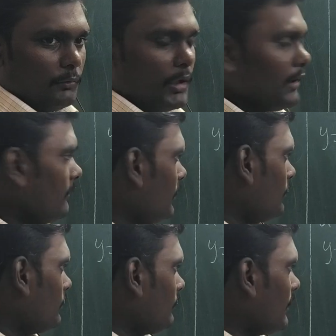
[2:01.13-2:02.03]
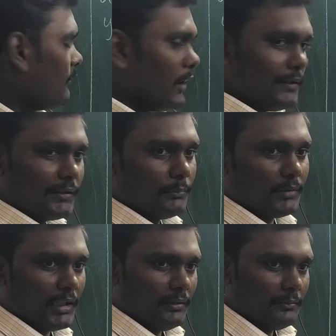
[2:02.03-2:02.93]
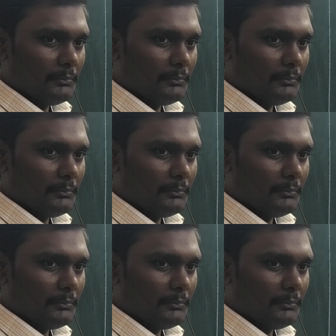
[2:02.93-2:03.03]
What we will do, we want something